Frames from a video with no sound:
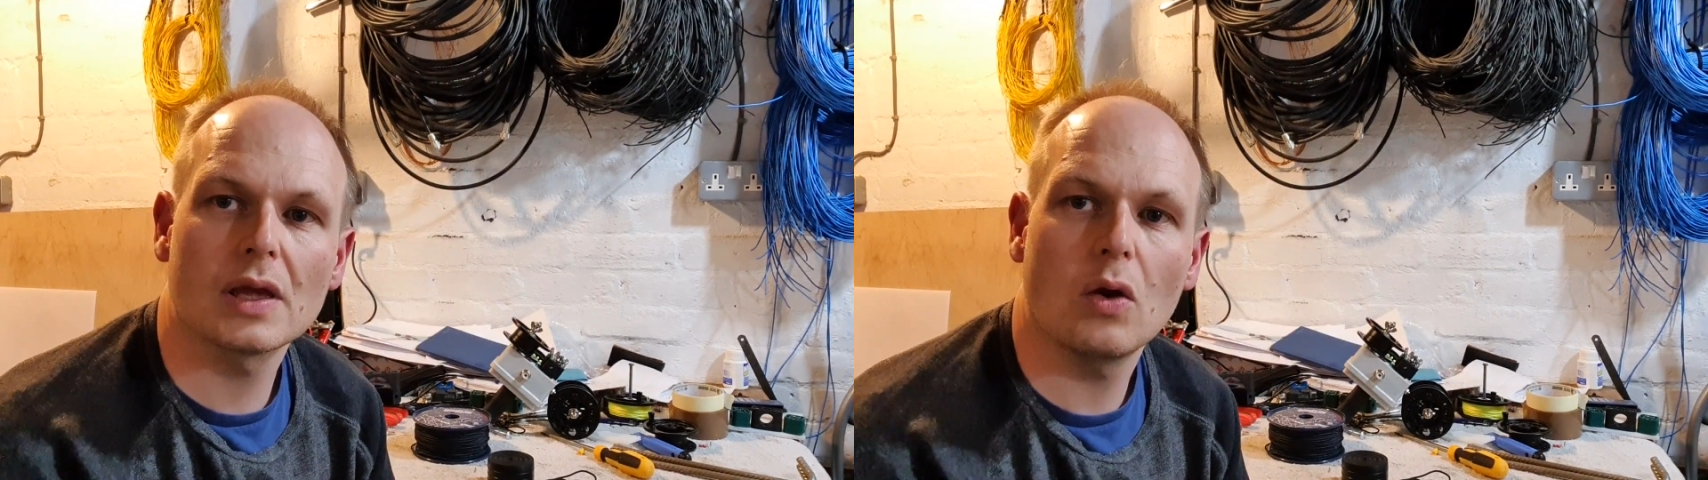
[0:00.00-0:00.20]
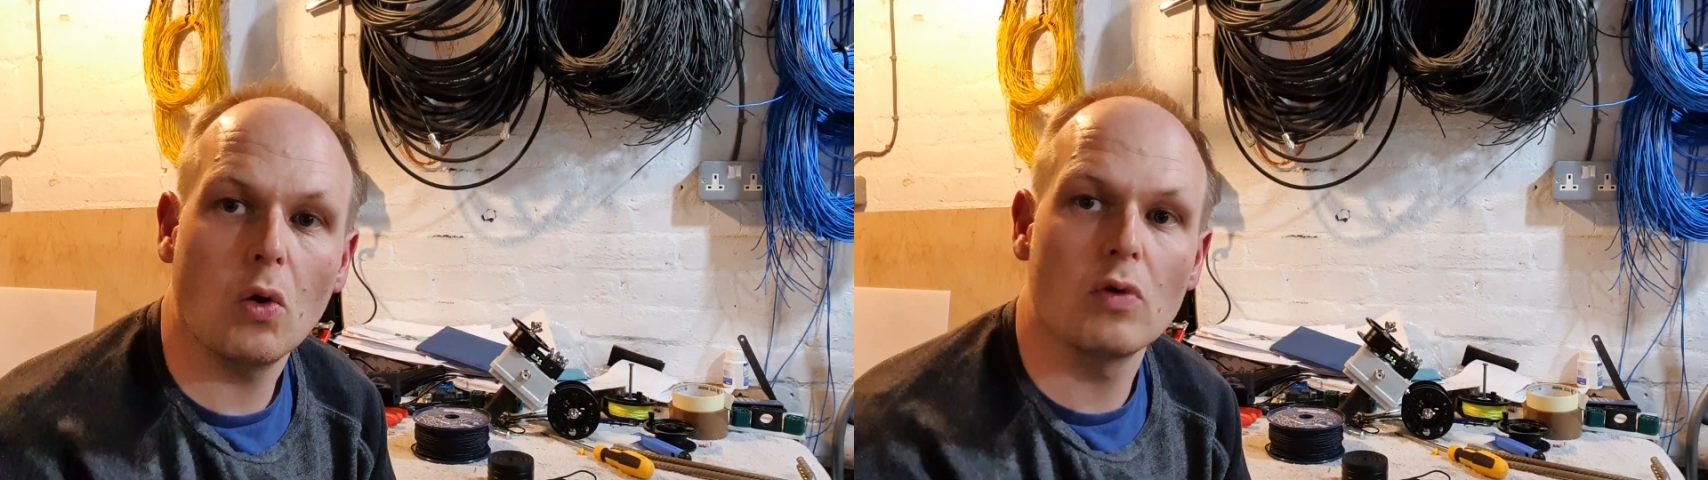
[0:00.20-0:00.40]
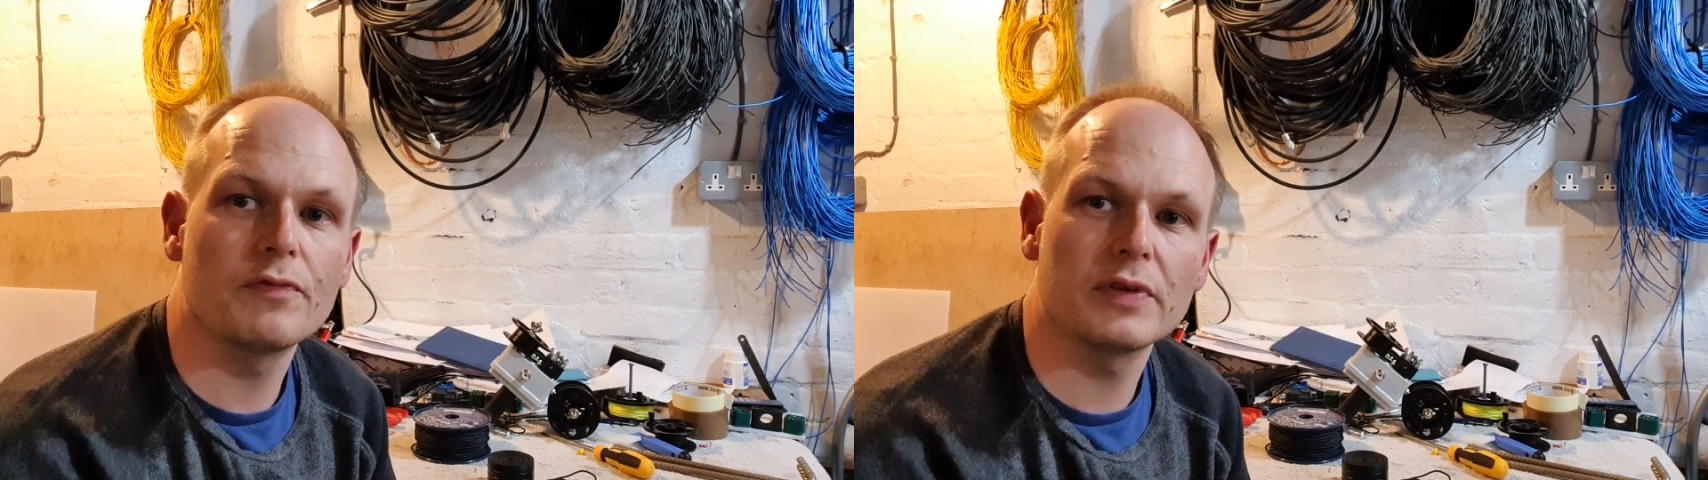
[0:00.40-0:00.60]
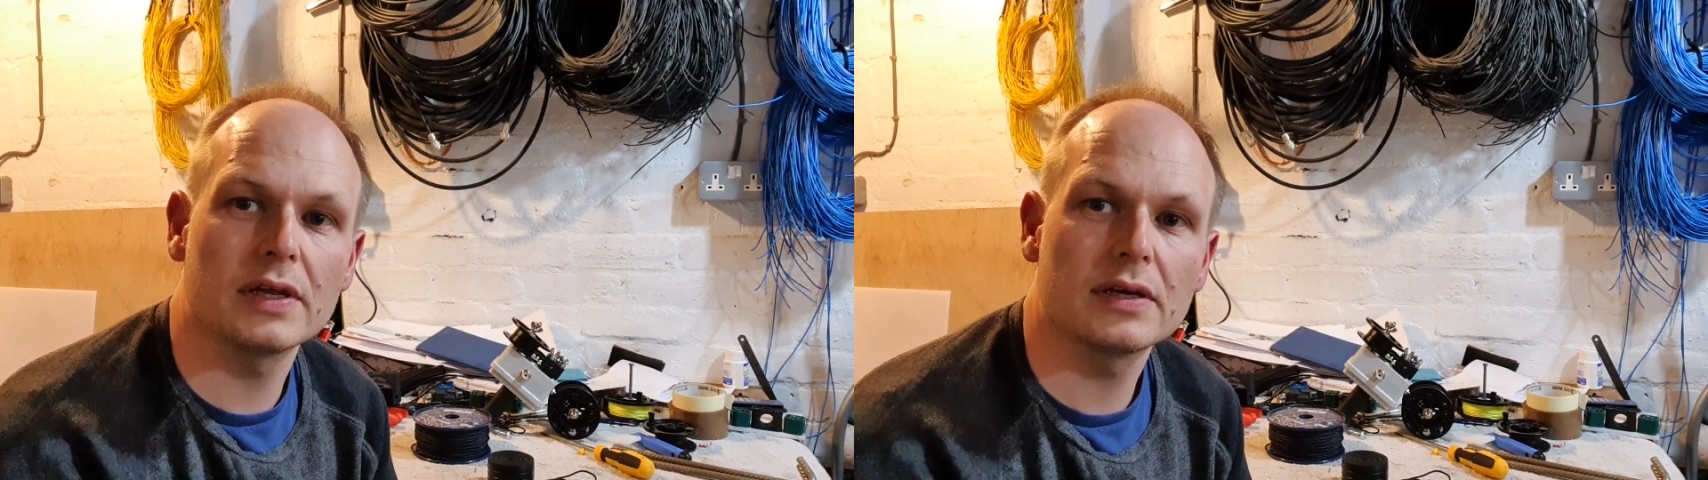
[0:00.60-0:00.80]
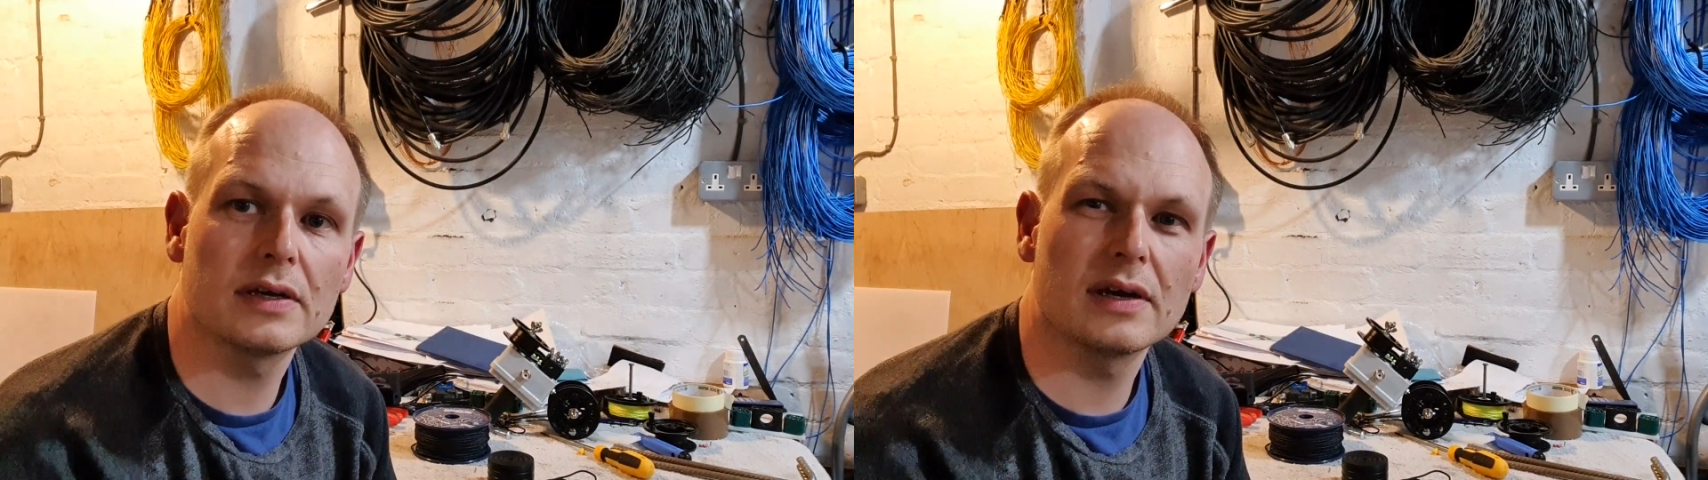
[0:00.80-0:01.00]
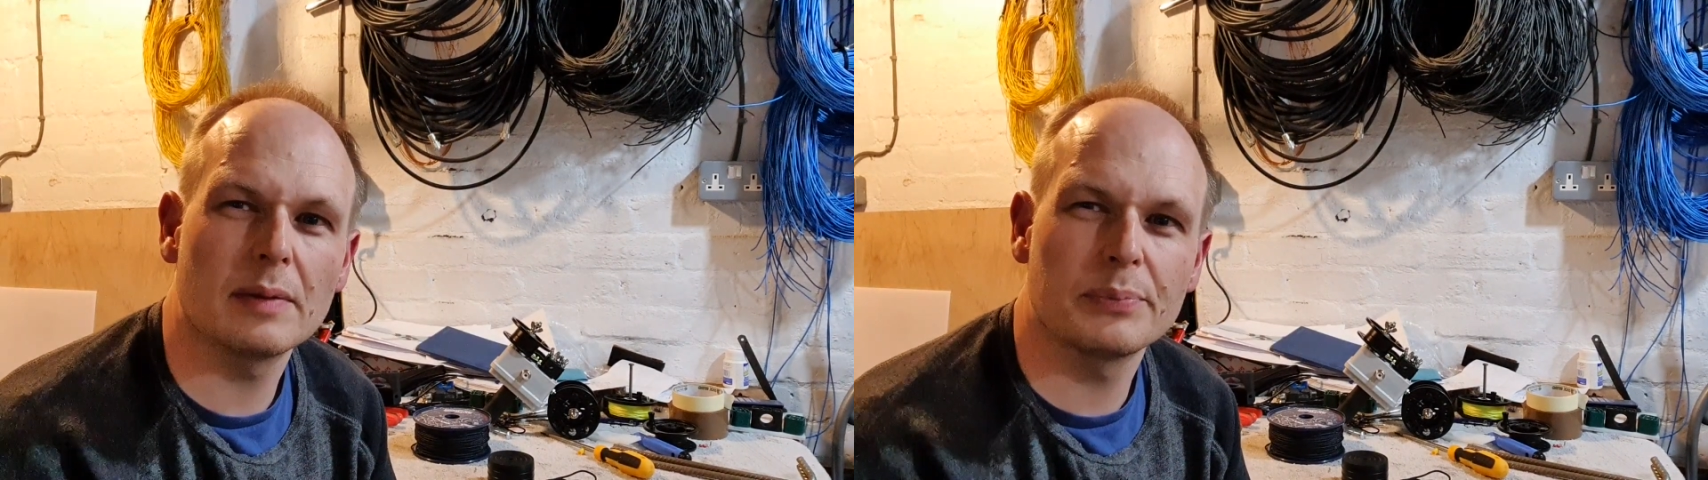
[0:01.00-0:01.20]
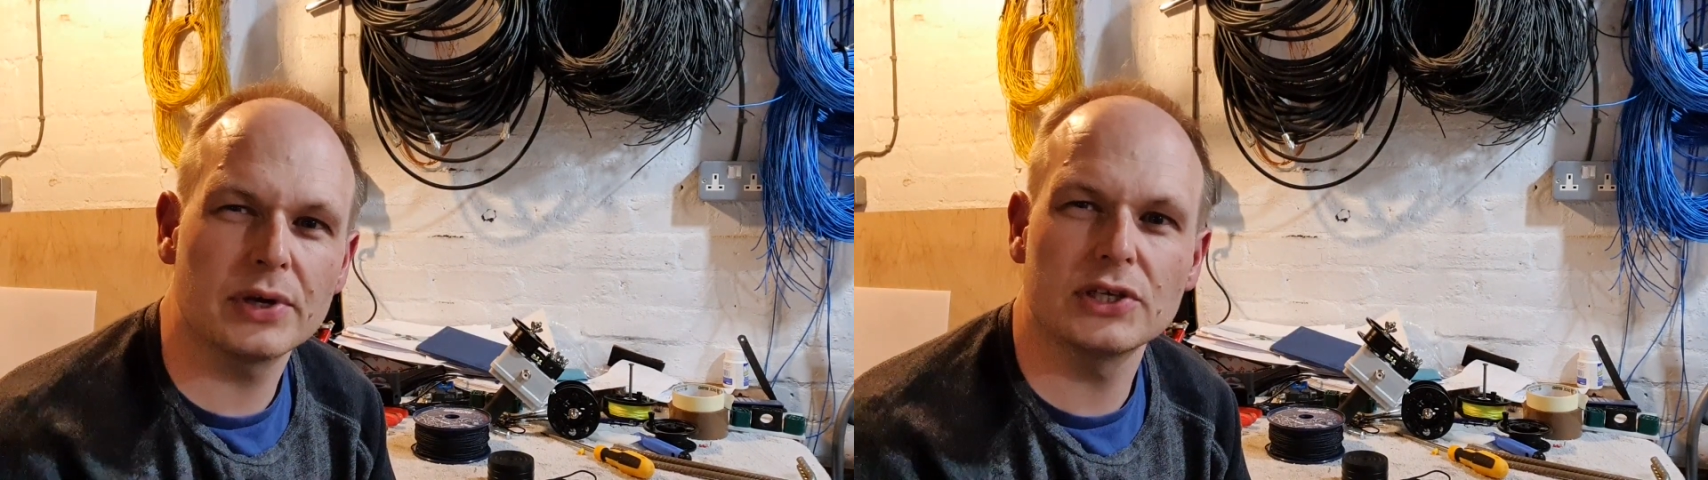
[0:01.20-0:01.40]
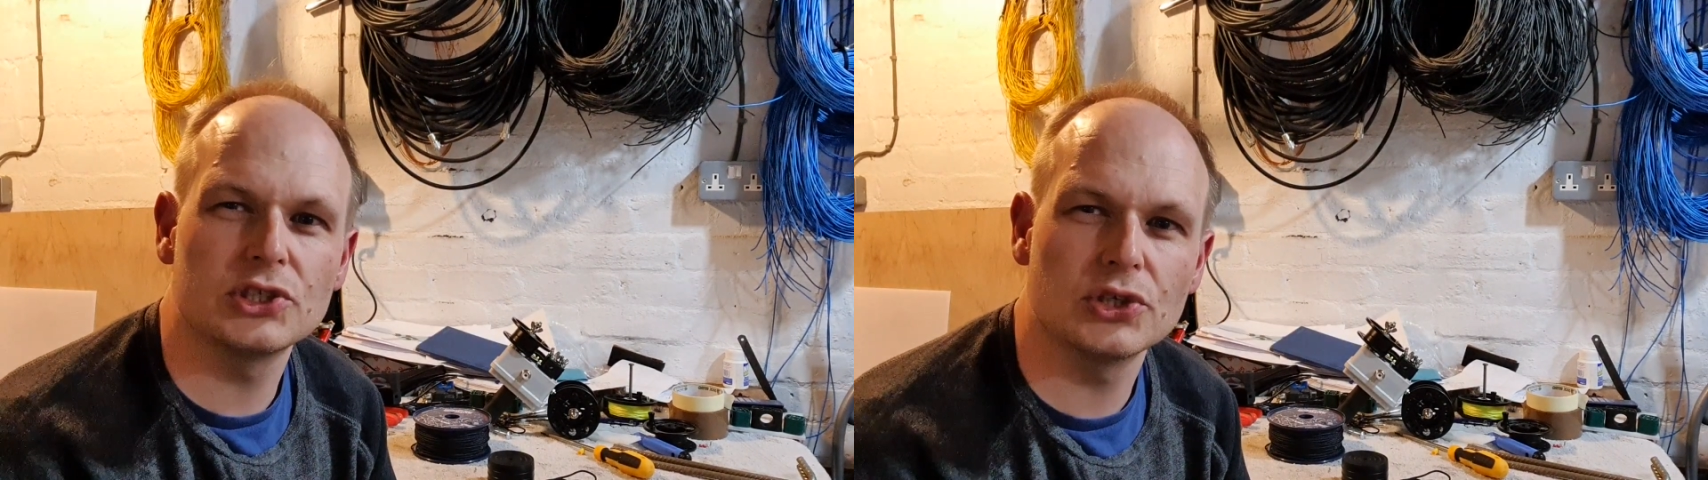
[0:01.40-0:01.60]
hopefully, I'm
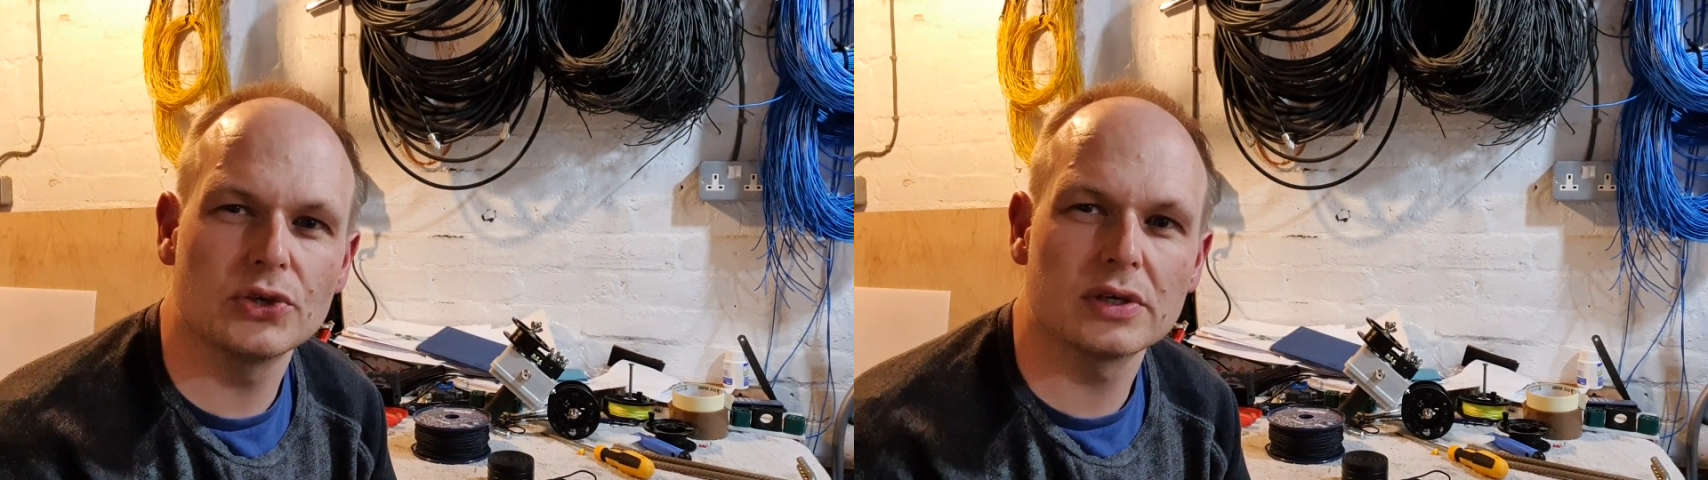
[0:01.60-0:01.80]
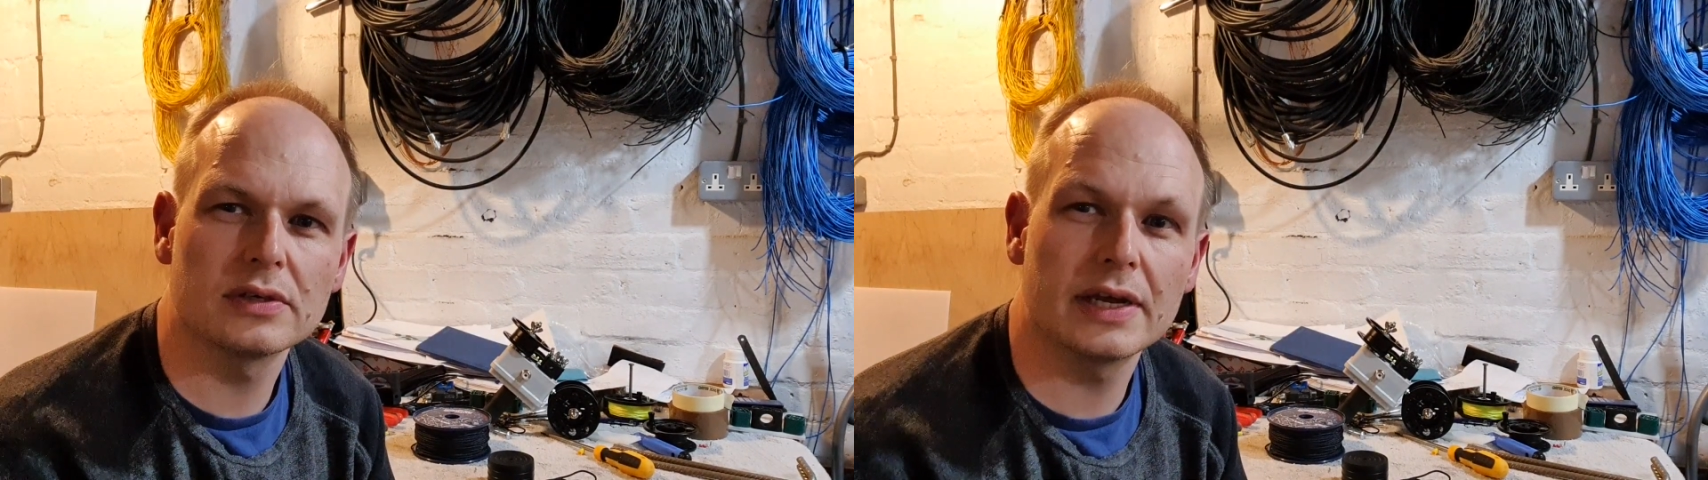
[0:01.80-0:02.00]
pretty sure,